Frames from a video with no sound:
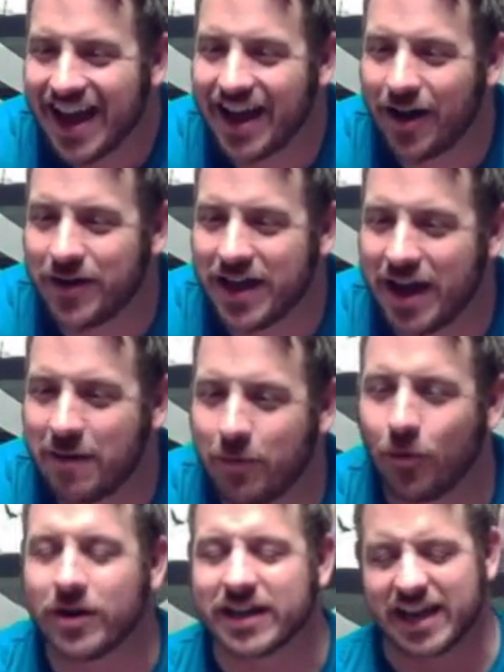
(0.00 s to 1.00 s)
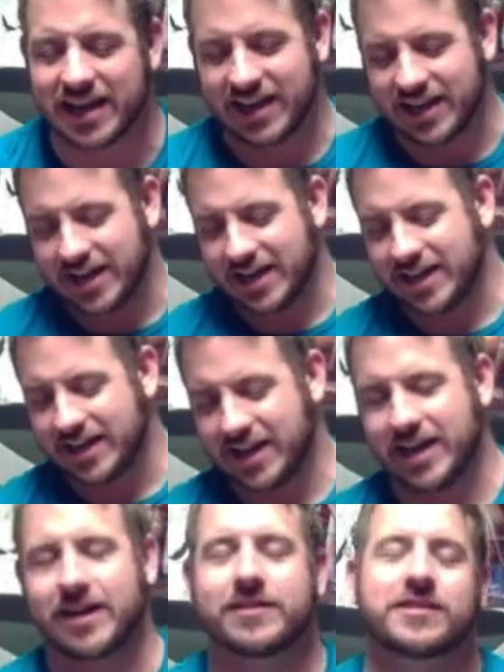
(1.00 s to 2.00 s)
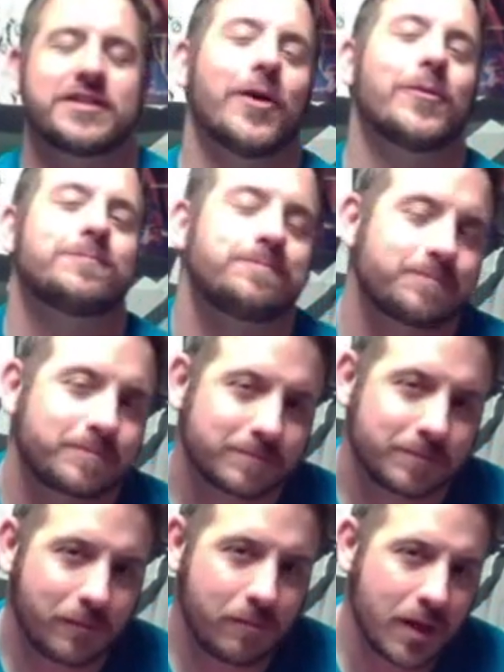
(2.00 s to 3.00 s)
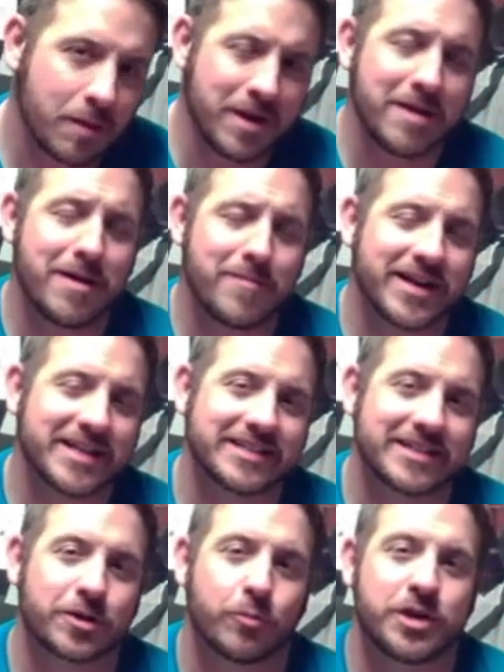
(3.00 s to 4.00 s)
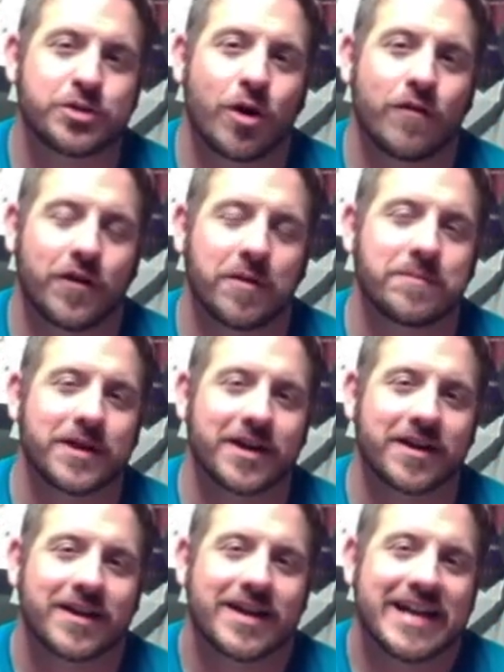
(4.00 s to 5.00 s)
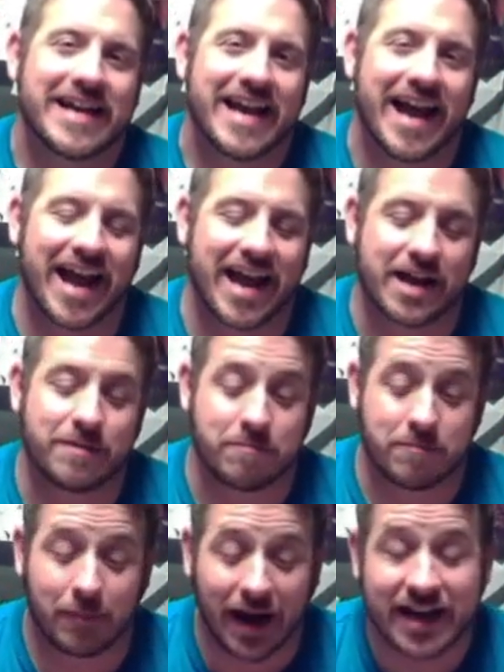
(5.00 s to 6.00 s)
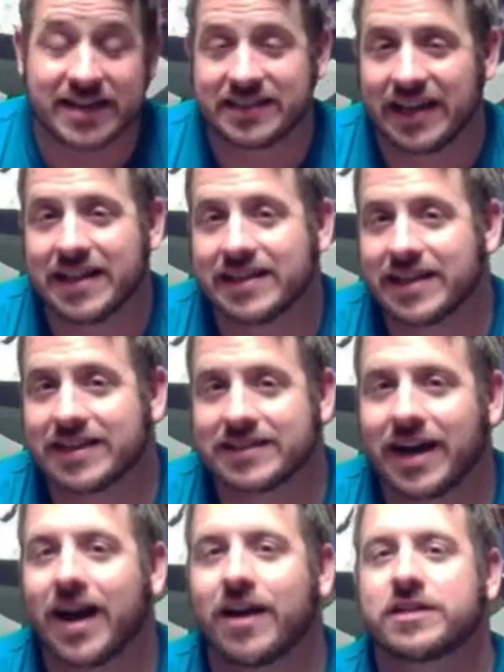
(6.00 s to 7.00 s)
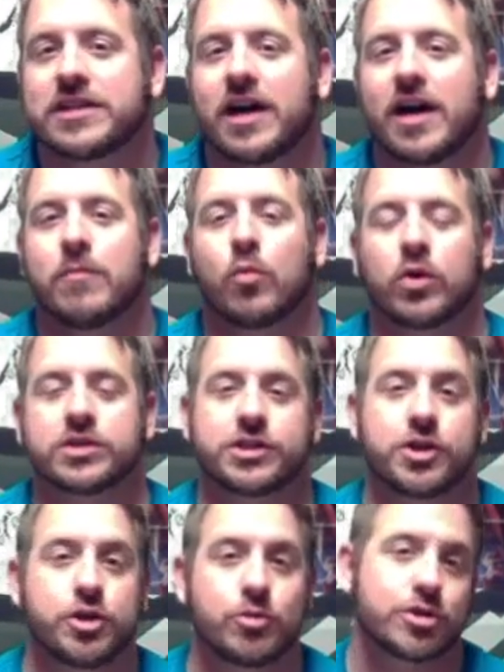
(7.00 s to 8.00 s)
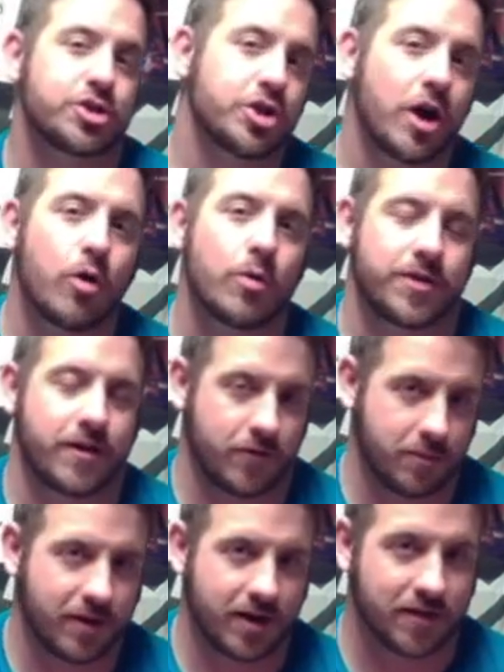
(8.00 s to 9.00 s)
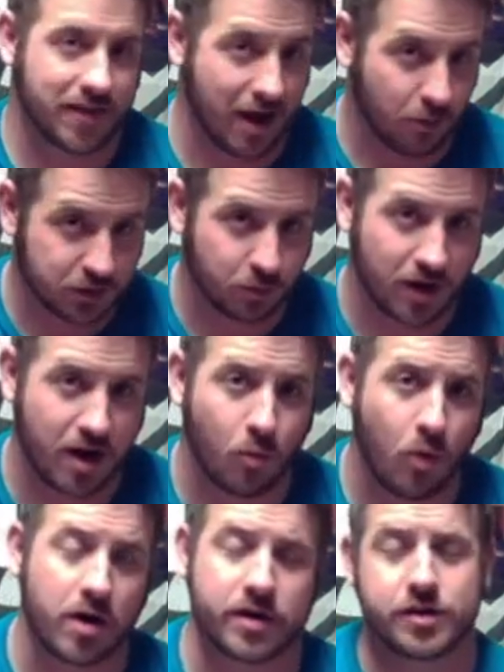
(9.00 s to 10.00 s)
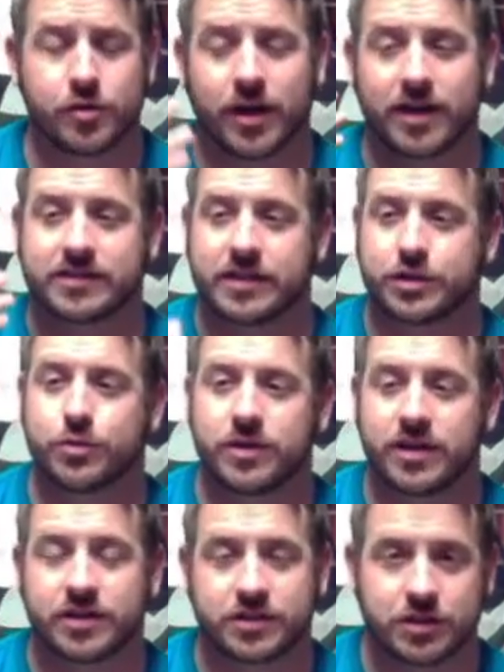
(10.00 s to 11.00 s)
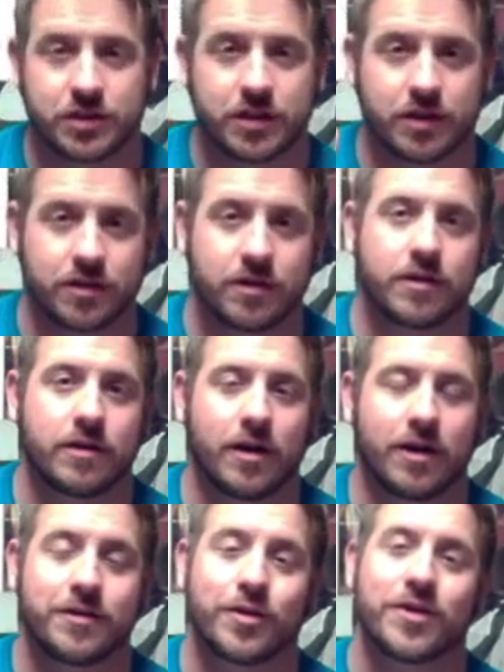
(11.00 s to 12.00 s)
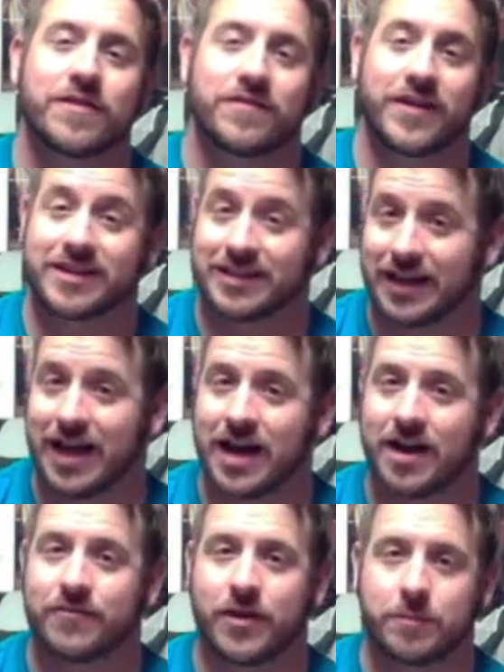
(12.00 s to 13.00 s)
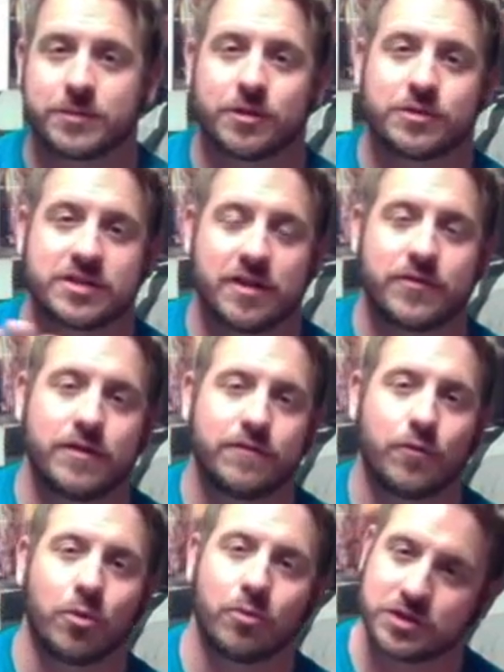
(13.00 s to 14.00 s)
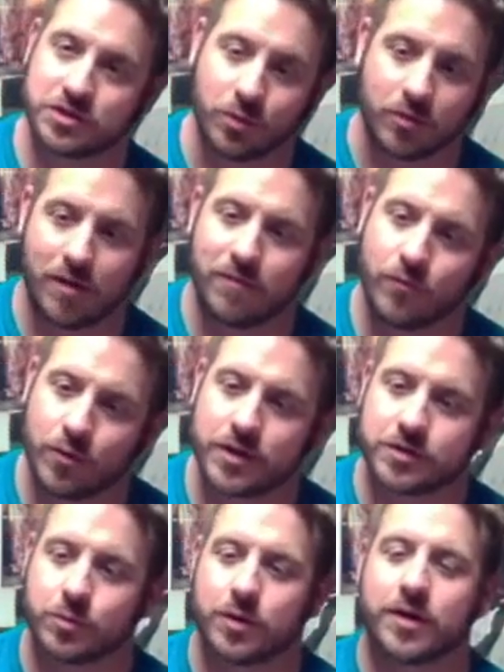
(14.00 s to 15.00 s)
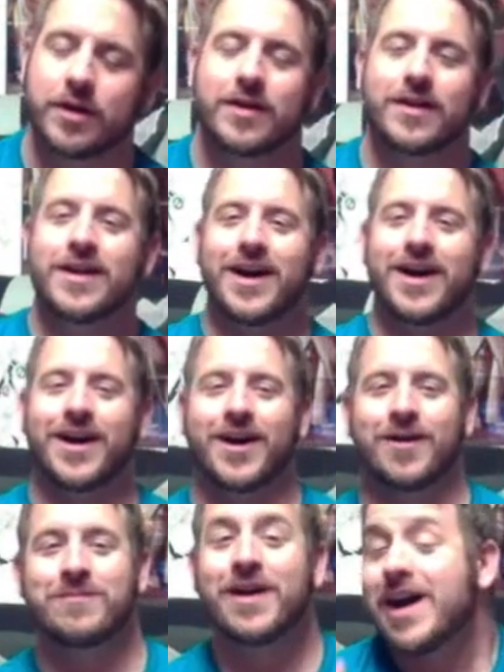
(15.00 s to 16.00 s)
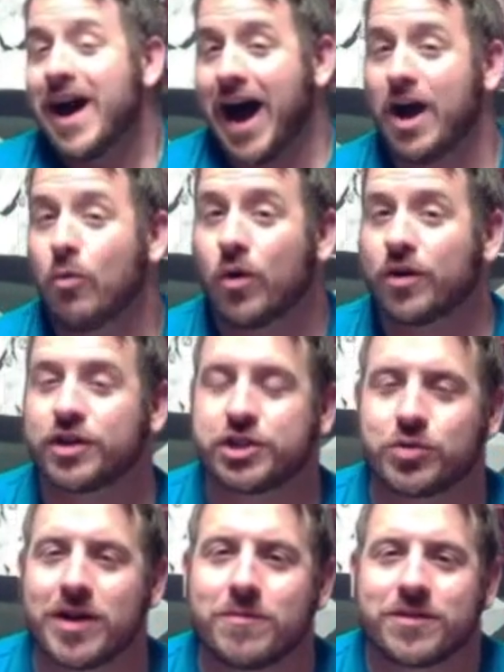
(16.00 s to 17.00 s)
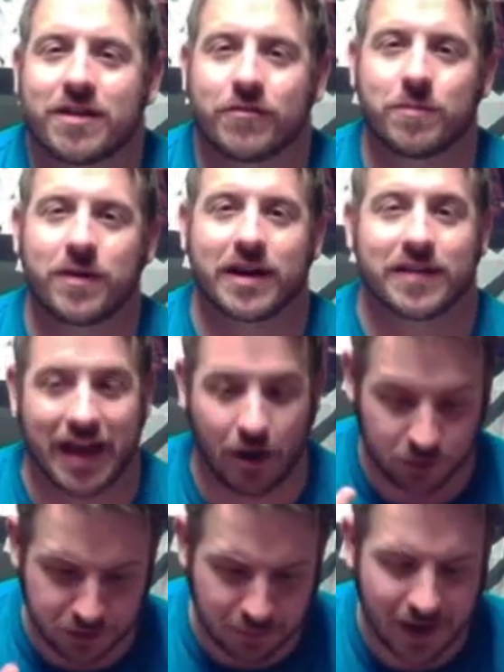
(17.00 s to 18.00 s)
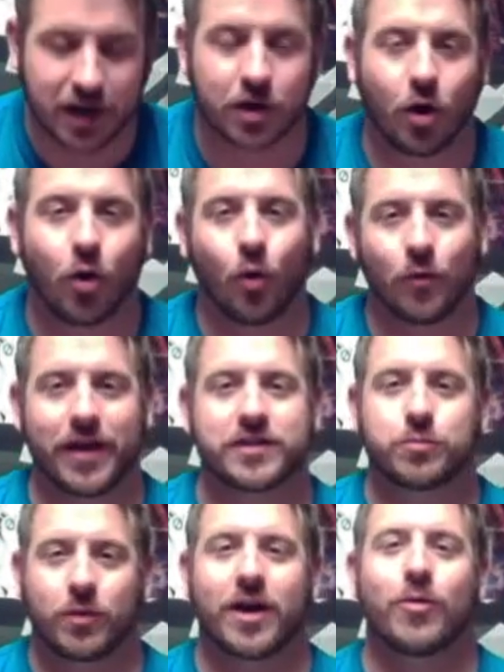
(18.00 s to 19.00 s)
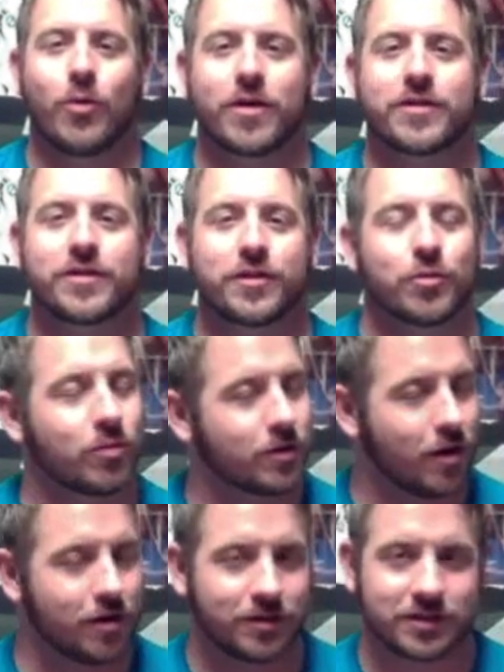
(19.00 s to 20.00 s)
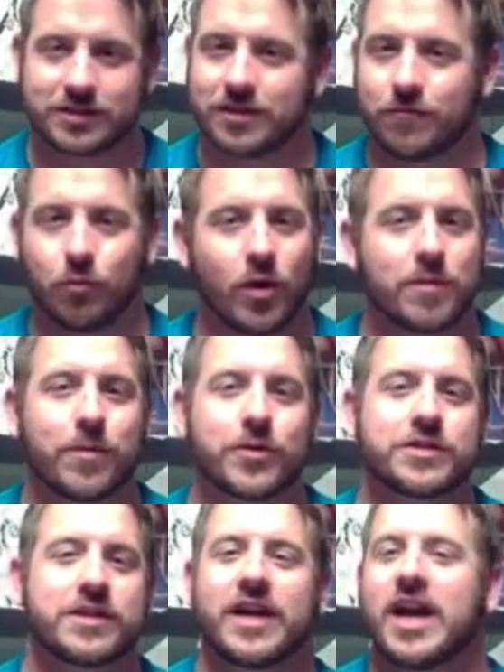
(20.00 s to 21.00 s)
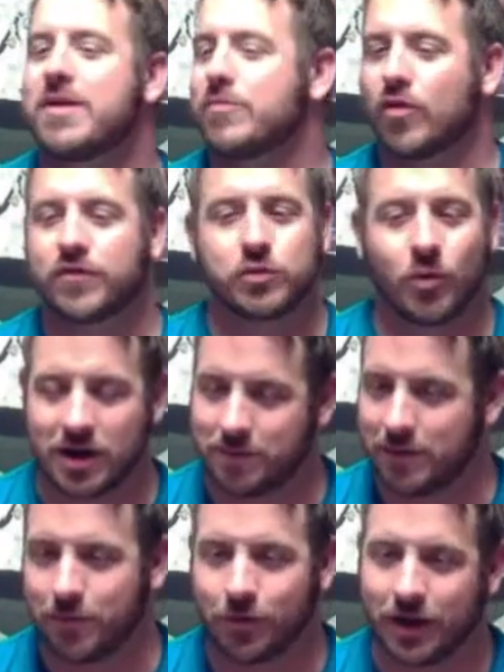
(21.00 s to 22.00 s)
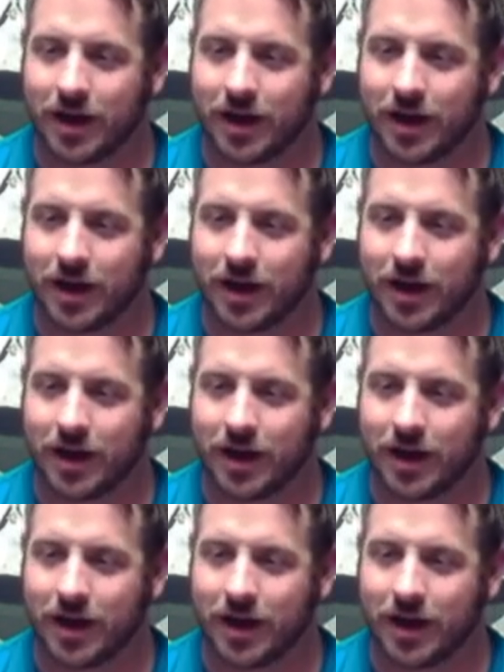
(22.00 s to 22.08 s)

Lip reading: Hell yeah, boy. Get it, get it, get it. So me and my buddy Slick, we drove up there. And my intent the entire time was to do a show with everybody. That was what I wanted. You guys that tuned in to see the Nerdy Effect Live, episode 74, which is the one right before this one, I wanted to stream with everybody. That was my goal. That's what I wanted to do. Regardless if one person came or if 20 people